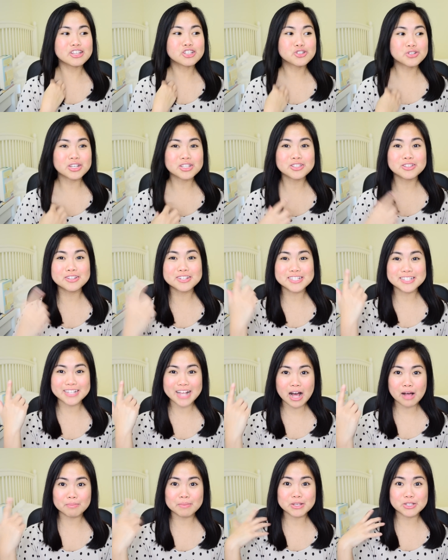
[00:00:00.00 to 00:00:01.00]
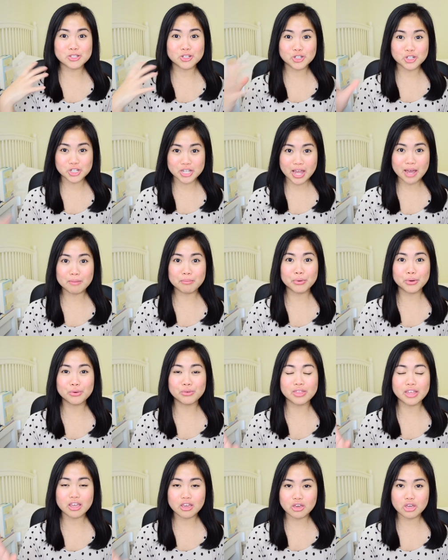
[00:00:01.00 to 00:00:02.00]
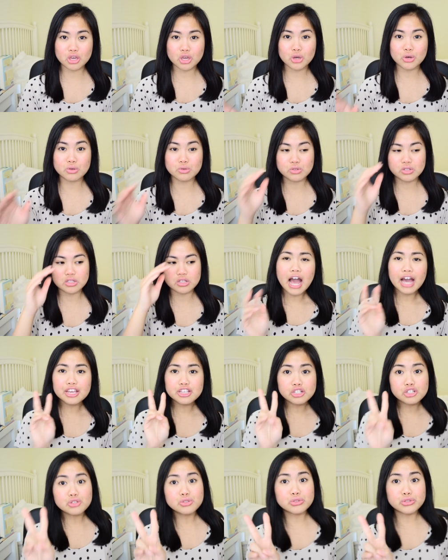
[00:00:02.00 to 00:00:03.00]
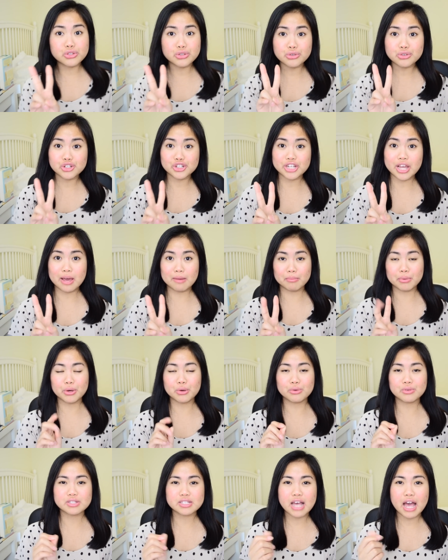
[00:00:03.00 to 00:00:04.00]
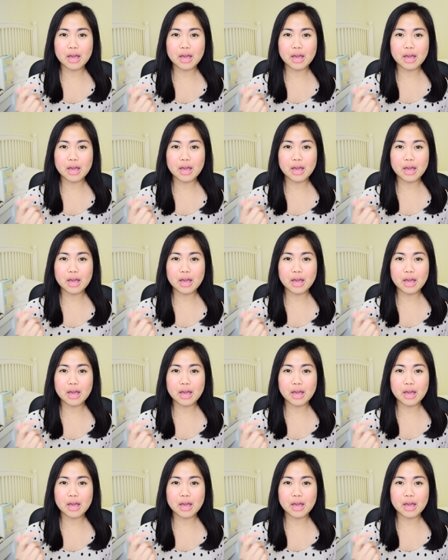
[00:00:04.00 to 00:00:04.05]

The trick to the scalp is the shampoo that you use. I use two shampoos.